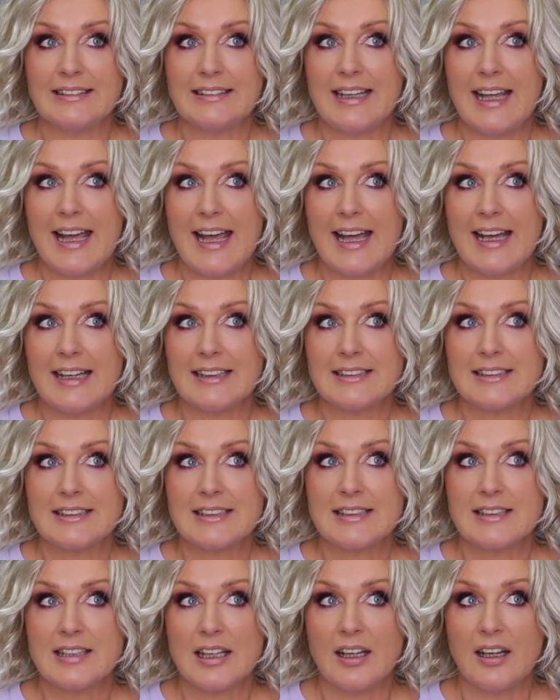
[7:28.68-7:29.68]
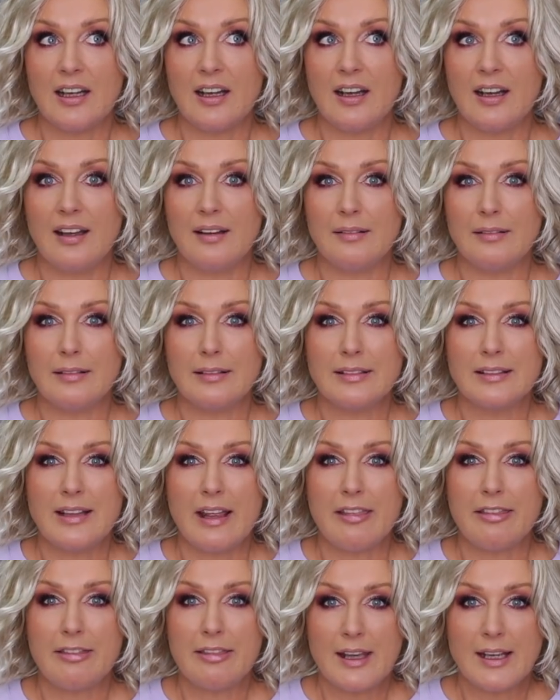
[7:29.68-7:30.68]
that uh,
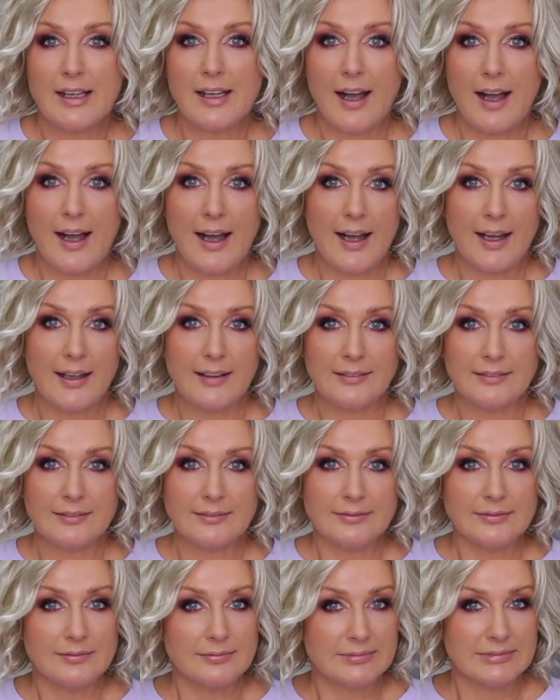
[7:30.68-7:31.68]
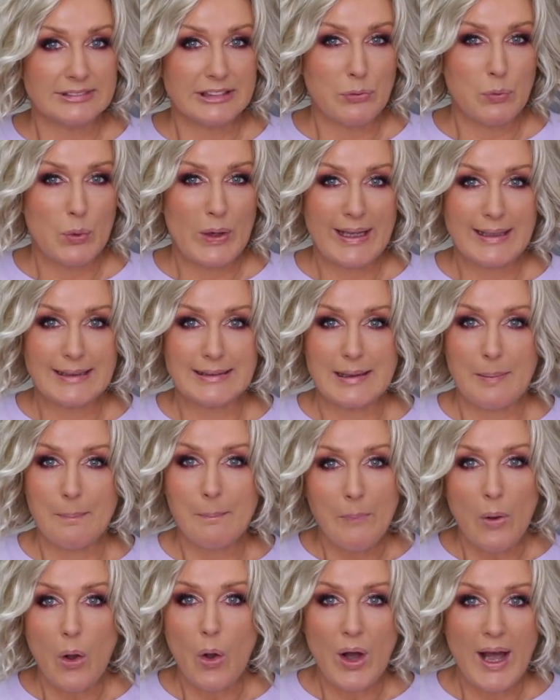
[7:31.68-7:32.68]
the thicker the wig, the
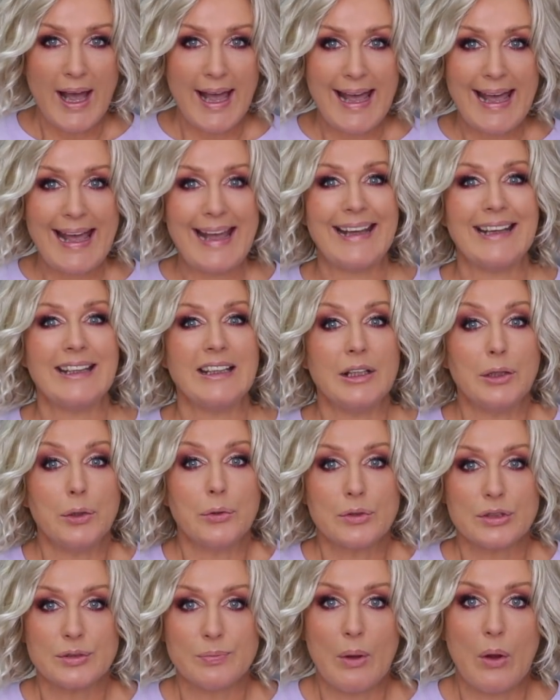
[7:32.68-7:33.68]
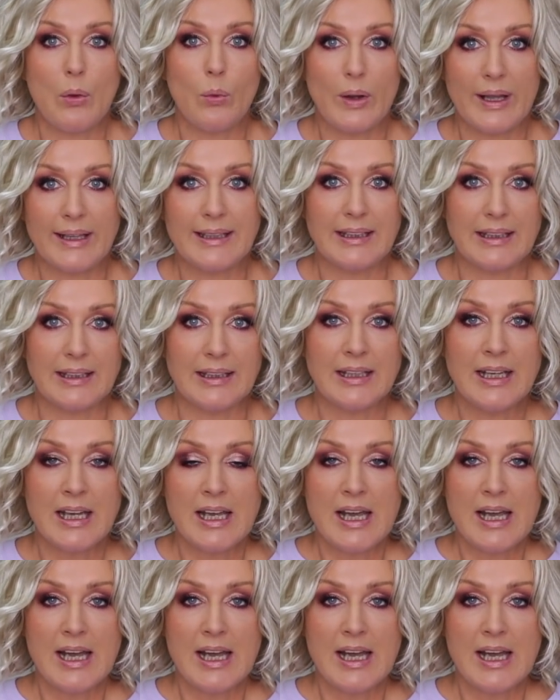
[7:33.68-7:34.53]
more hair, it looks more wiggy.